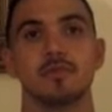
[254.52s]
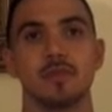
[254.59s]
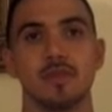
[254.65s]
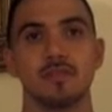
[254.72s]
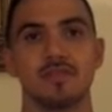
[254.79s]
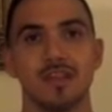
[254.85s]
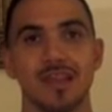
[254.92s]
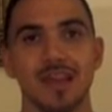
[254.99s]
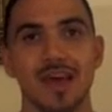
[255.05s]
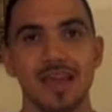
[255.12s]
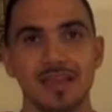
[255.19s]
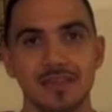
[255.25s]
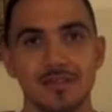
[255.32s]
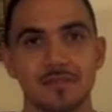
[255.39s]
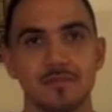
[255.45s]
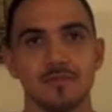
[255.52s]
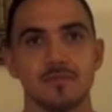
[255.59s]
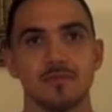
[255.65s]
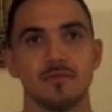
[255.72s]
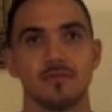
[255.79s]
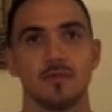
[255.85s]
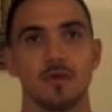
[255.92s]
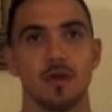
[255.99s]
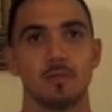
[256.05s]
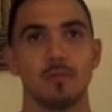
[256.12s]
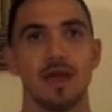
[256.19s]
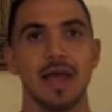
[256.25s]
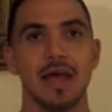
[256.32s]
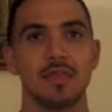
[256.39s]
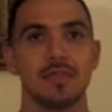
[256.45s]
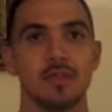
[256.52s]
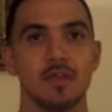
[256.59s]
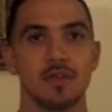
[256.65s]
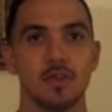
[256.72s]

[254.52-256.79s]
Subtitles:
It's a light for our path.